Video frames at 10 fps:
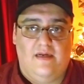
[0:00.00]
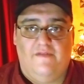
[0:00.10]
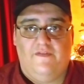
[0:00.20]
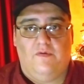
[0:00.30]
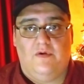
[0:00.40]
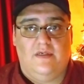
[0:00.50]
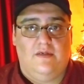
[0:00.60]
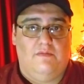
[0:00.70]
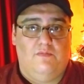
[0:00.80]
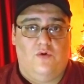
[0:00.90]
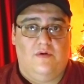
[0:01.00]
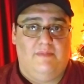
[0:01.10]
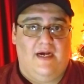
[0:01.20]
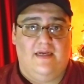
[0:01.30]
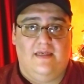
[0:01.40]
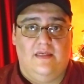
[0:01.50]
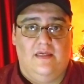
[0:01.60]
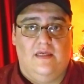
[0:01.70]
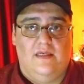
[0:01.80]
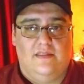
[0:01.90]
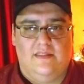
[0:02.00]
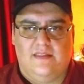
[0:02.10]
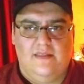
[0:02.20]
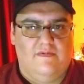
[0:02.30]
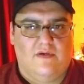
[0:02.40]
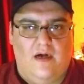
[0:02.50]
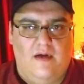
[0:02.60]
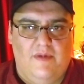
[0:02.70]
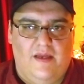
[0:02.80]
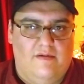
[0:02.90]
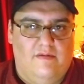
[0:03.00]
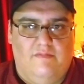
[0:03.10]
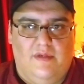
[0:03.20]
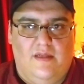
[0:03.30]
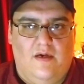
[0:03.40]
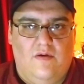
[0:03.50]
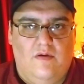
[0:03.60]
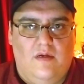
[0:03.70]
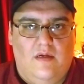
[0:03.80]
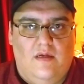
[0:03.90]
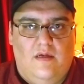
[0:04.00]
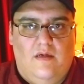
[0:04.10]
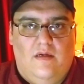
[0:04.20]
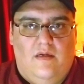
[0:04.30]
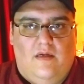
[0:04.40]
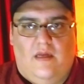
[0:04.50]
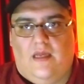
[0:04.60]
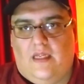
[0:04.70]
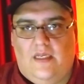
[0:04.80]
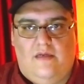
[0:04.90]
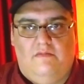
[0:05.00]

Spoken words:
If you want to know more about it, just leave a comment below, and